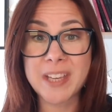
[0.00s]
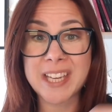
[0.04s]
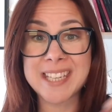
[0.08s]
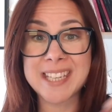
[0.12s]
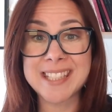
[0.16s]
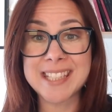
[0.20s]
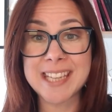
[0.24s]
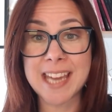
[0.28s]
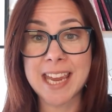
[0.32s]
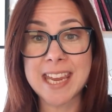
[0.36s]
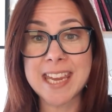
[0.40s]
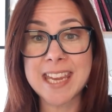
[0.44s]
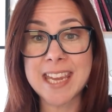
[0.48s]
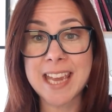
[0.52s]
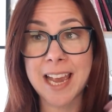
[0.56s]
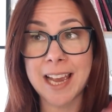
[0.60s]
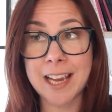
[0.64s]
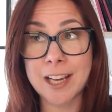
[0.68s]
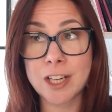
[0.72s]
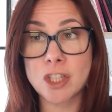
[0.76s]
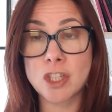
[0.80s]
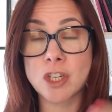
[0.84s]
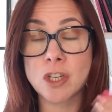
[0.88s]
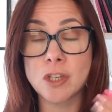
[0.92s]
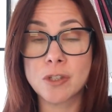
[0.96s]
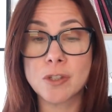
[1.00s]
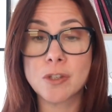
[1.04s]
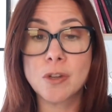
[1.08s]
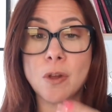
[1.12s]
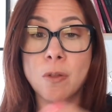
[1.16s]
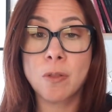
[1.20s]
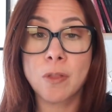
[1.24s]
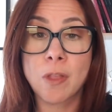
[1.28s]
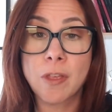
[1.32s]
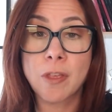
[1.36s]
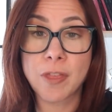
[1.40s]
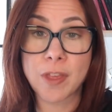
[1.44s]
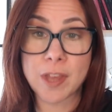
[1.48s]
and take actions
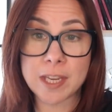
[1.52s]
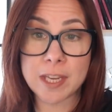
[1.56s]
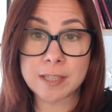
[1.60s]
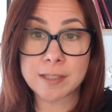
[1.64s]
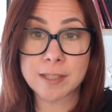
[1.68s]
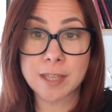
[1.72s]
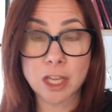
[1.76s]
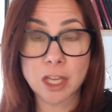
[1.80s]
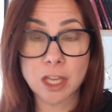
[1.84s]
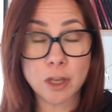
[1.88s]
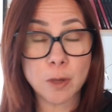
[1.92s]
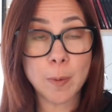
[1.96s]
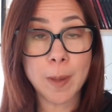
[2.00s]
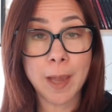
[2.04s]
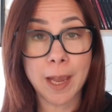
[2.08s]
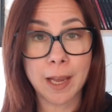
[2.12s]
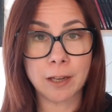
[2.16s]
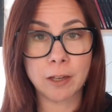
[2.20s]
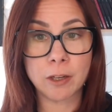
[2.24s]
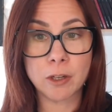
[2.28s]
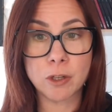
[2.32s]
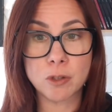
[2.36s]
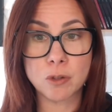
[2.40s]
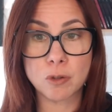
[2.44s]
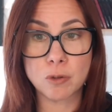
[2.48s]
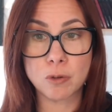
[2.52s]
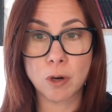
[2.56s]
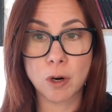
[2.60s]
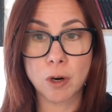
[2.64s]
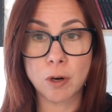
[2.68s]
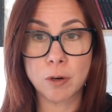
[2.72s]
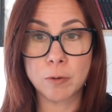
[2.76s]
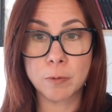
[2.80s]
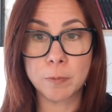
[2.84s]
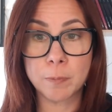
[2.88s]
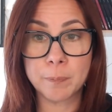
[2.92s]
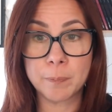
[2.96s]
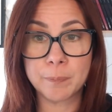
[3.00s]
on the things that you can
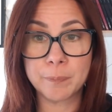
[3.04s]
control.